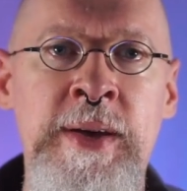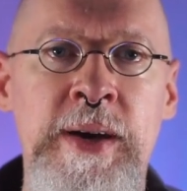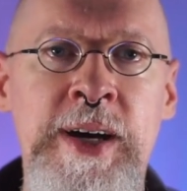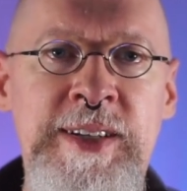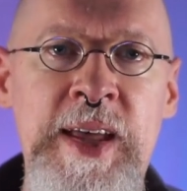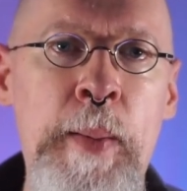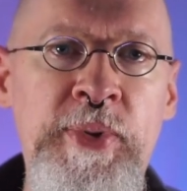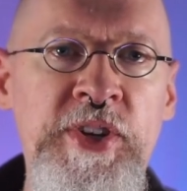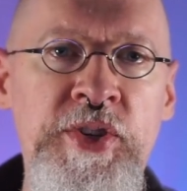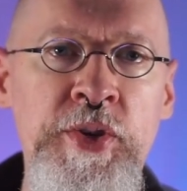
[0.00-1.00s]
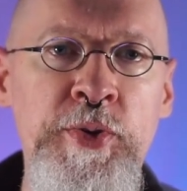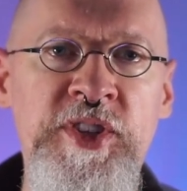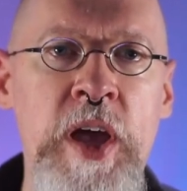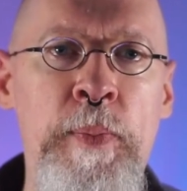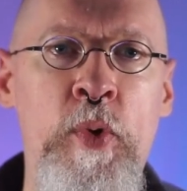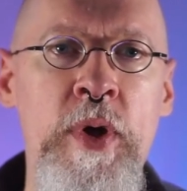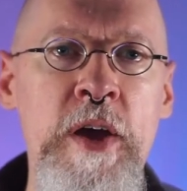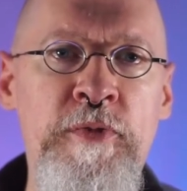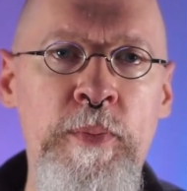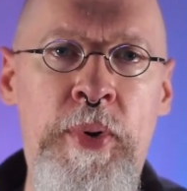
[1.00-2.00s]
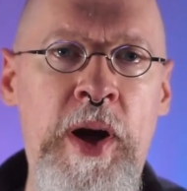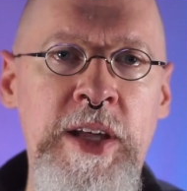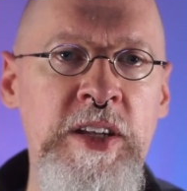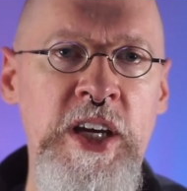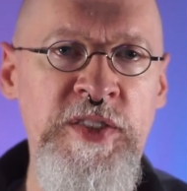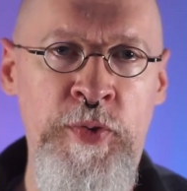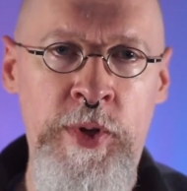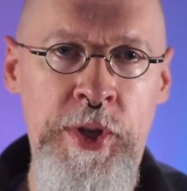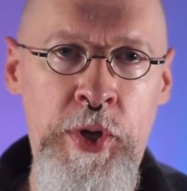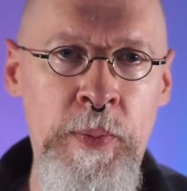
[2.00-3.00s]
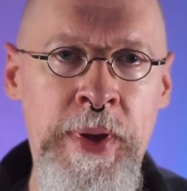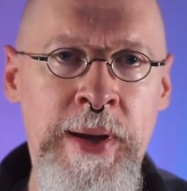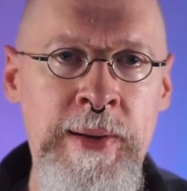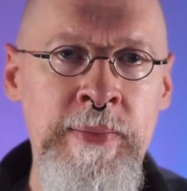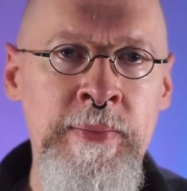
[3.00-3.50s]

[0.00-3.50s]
attempt to step away from politics for a little bit.